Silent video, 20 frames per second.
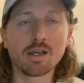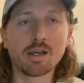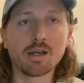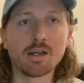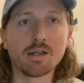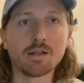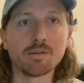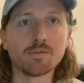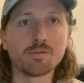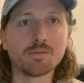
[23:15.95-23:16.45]

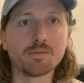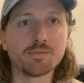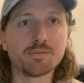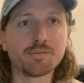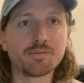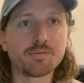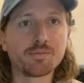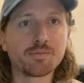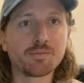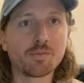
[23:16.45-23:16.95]

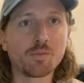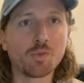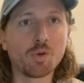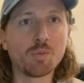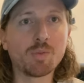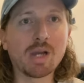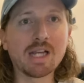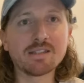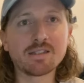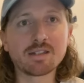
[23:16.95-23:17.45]

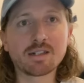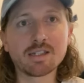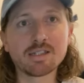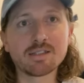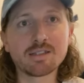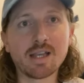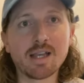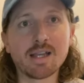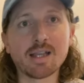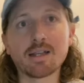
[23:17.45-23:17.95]
were
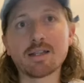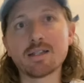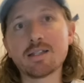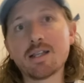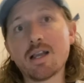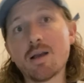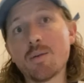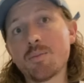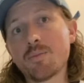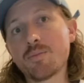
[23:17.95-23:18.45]
basically saying,
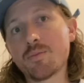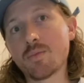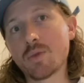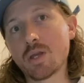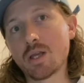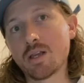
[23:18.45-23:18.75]
yep,